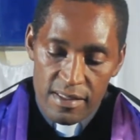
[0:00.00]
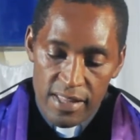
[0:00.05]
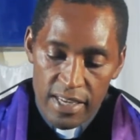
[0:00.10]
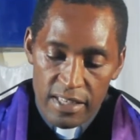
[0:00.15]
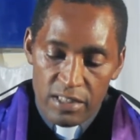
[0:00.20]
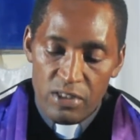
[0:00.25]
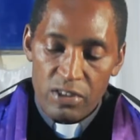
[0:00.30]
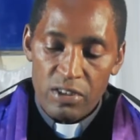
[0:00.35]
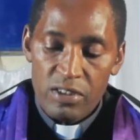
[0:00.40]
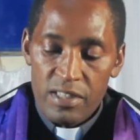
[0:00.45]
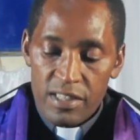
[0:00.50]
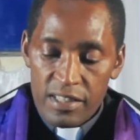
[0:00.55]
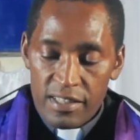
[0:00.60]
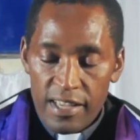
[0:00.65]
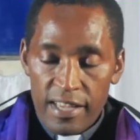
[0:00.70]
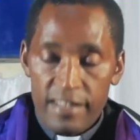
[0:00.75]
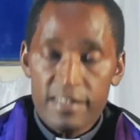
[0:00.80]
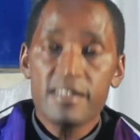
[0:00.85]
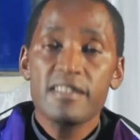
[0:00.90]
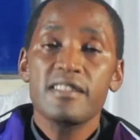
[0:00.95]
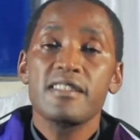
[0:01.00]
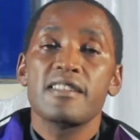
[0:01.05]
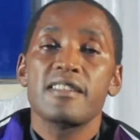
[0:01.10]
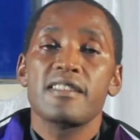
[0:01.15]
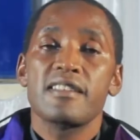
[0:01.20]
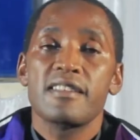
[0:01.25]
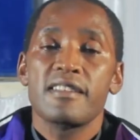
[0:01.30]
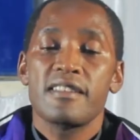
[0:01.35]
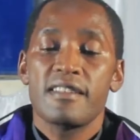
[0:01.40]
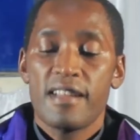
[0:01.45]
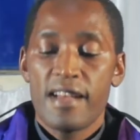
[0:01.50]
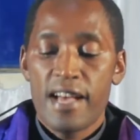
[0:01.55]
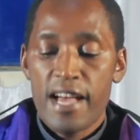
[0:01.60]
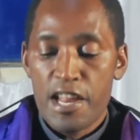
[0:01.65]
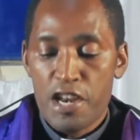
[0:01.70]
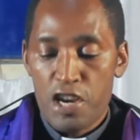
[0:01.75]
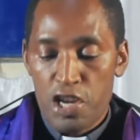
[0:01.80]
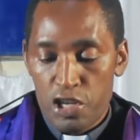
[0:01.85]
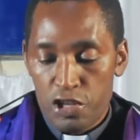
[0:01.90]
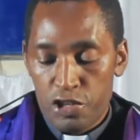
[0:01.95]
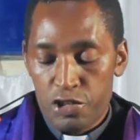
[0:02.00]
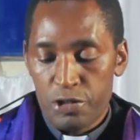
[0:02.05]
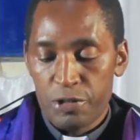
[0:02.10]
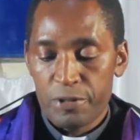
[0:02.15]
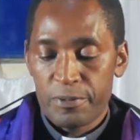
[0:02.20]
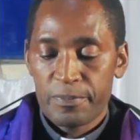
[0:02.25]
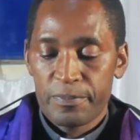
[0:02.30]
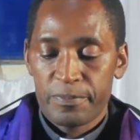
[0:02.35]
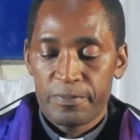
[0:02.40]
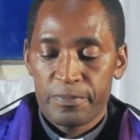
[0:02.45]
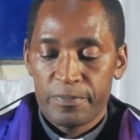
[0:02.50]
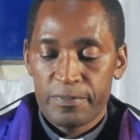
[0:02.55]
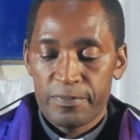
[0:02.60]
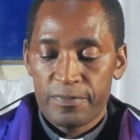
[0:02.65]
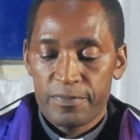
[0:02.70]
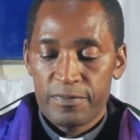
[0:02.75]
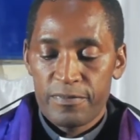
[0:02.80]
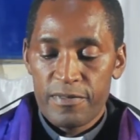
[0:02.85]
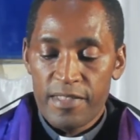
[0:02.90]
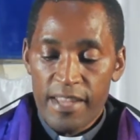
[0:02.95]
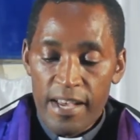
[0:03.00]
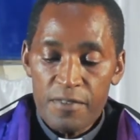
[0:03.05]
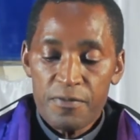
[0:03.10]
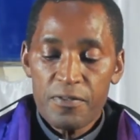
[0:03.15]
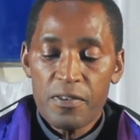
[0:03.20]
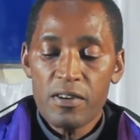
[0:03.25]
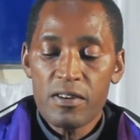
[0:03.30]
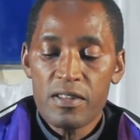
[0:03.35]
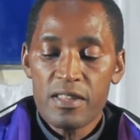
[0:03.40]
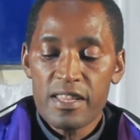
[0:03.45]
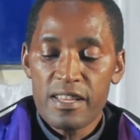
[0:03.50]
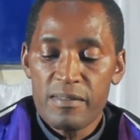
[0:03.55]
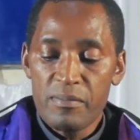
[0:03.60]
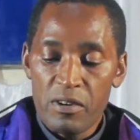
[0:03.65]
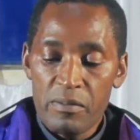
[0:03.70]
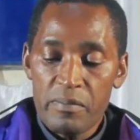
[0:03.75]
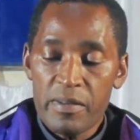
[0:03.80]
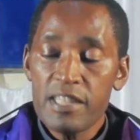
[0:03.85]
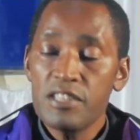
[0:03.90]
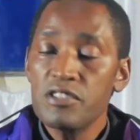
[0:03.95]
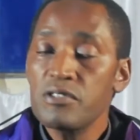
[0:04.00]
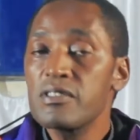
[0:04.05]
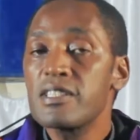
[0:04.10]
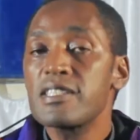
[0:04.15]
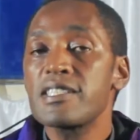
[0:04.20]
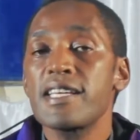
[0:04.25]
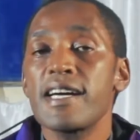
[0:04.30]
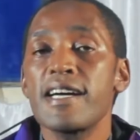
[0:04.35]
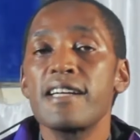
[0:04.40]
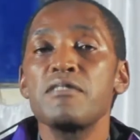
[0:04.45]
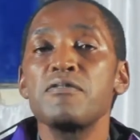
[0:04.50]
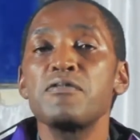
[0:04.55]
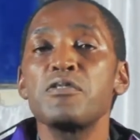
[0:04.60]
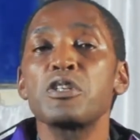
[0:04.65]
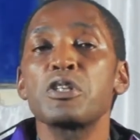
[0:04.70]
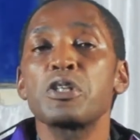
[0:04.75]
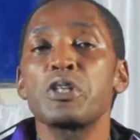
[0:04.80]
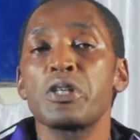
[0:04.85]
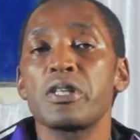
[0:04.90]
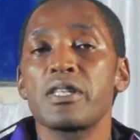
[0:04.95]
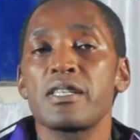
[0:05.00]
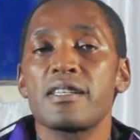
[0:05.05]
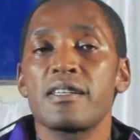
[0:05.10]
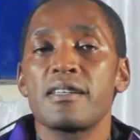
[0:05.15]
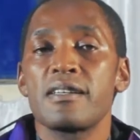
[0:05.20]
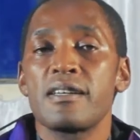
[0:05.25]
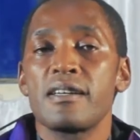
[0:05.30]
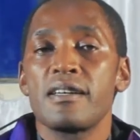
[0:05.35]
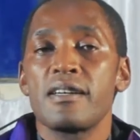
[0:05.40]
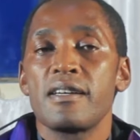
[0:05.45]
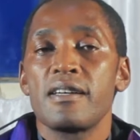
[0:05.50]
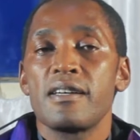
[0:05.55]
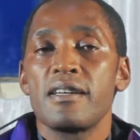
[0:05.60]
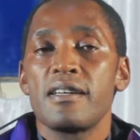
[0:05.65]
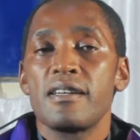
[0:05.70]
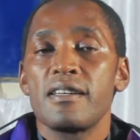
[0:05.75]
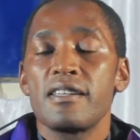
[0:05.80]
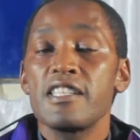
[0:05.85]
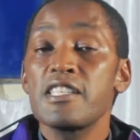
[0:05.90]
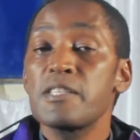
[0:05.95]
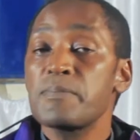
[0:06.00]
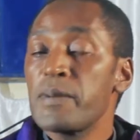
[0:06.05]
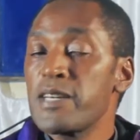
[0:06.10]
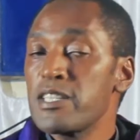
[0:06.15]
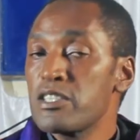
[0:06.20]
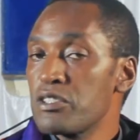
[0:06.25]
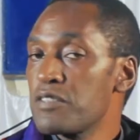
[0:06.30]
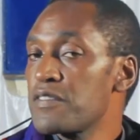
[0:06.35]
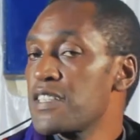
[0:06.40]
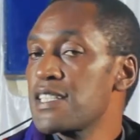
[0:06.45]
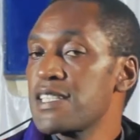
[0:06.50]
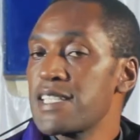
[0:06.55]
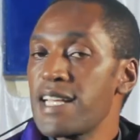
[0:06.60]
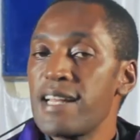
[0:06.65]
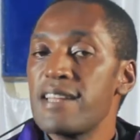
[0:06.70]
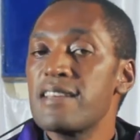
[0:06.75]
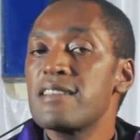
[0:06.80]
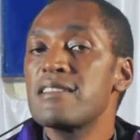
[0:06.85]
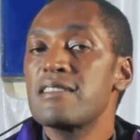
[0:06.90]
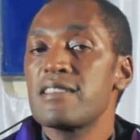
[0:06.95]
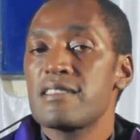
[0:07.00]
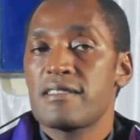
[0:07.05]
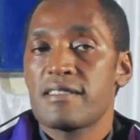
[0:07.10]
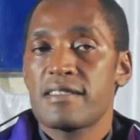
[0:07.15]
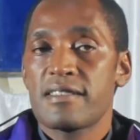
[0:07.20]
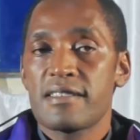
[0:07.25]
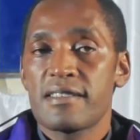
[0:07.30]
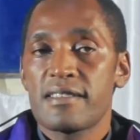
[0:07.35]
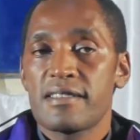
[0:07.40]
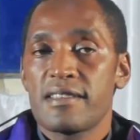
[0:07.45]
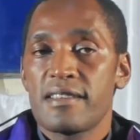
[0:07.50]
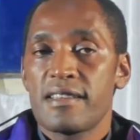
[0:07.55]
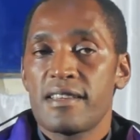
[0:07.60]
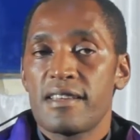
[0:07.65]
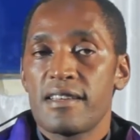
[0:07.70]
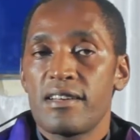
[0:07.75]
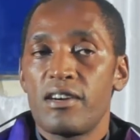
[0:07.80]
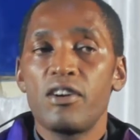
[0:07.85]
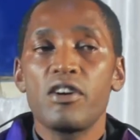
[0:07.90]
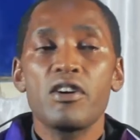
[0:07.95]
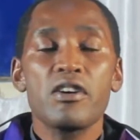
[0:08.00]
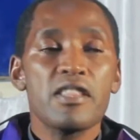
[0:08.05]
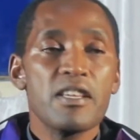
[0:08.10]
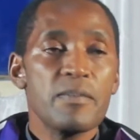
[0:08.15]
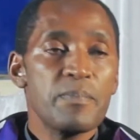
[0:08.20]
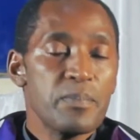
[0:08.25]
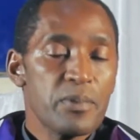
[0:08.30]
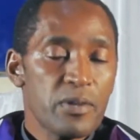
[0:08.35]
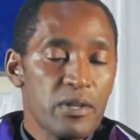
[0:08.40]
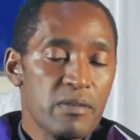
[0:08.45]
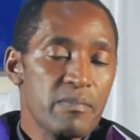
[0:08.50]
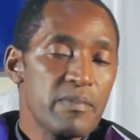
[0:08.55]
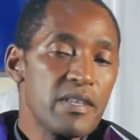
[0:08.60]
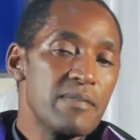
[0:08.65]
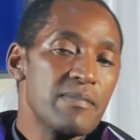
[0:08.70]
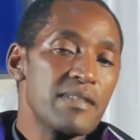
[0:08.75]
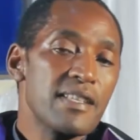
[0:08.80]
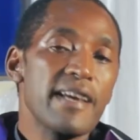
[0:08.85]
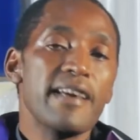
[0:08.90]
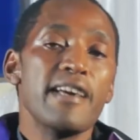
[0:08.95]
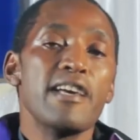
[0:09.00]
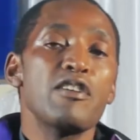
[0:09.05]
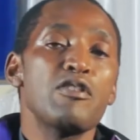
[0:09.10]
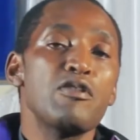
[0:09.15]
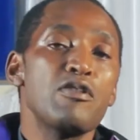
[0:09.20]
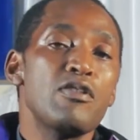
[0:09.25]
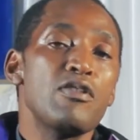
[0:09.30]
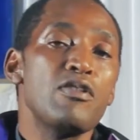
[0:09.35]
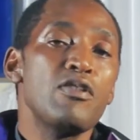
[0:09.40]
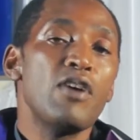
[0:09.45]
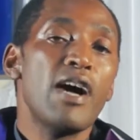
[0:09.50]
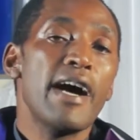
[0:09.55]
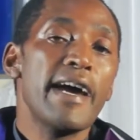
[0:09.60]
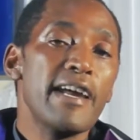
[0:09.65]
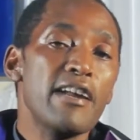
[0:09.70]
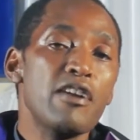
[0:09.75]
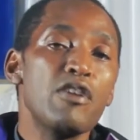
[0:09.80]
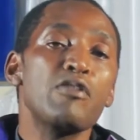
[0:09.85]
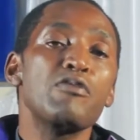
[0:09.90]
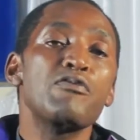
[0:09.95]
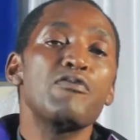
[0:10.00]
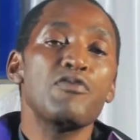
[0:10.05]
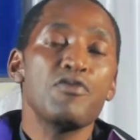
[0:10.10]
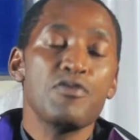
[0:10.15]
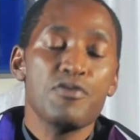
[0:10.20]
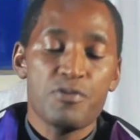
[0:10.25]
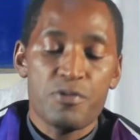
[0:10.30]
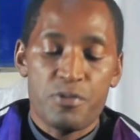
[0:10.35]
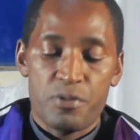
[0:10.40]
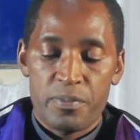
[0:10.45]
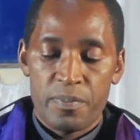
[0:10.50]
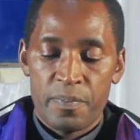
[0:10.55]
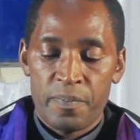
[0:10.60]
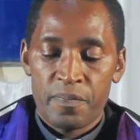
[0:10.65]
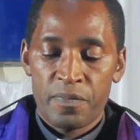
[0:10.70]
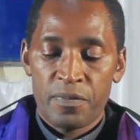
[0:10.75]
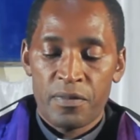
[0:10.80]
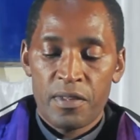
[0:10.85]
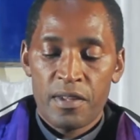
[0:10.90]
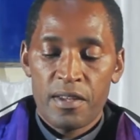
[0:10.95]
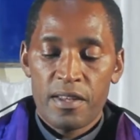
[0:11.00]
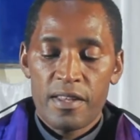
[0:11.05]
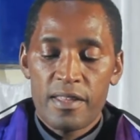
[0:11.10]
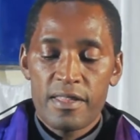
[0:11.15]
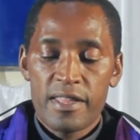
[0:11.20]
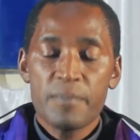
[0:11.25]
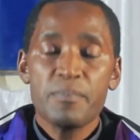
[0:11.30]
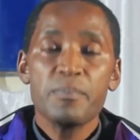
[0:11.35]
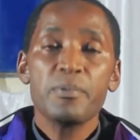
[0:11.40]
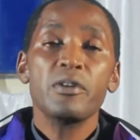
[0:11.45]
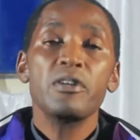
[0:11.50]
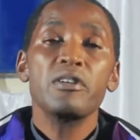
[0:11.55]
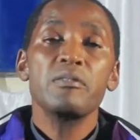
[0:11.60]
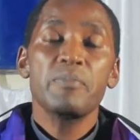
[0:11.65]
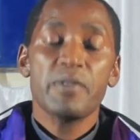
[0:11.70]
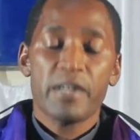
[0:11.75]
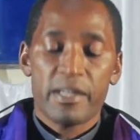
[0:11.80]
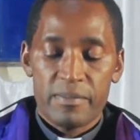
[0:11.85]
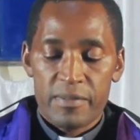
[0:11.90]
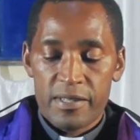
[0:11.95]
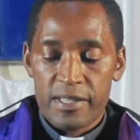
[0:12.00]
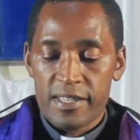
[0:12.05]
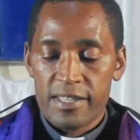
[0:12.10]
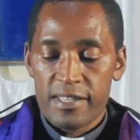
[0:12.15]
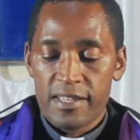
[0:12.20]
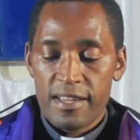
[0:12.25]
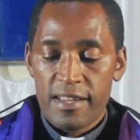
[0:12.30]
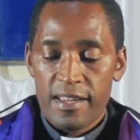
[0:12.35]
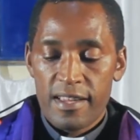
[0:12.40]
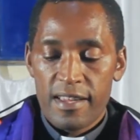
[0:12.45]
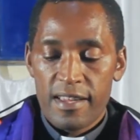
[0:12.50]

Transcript: that God sent an angel. Therefore, the moment you stand for God, despite of the challenges, all the problems ahead, ahead of you, the problems,